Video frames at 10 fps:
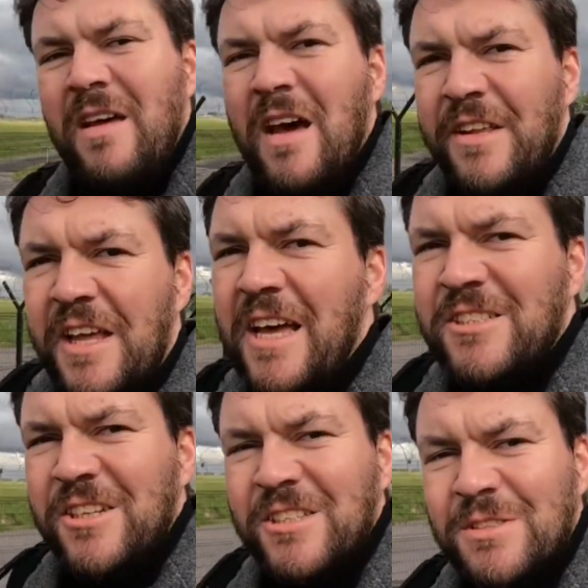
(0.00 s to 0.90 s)
and
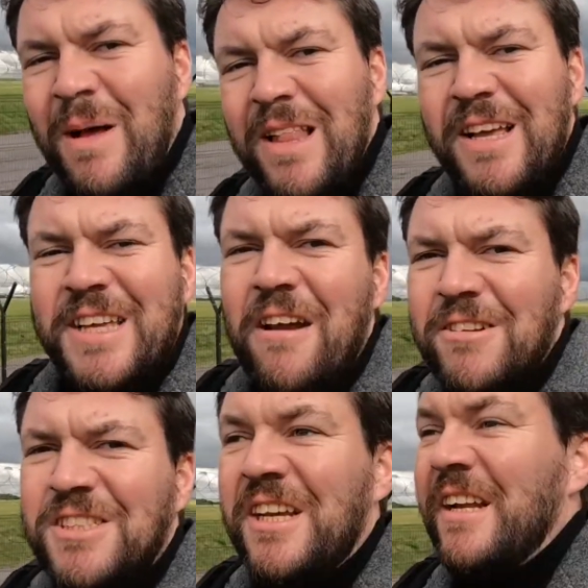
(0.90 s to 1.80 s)
yes, you can smell that
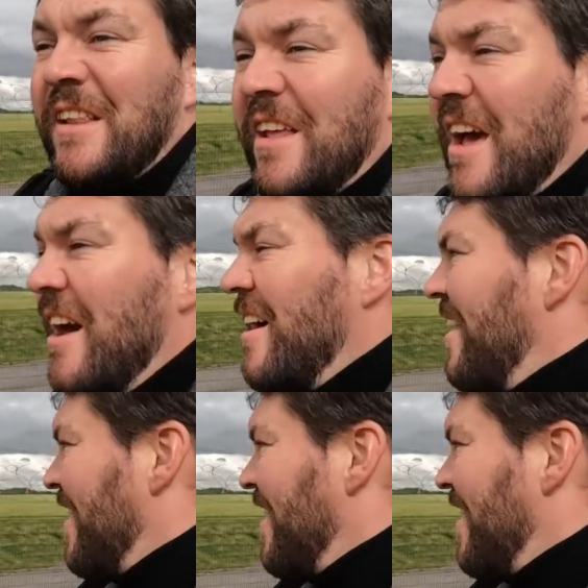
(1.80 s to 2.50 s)
kerosene in the air.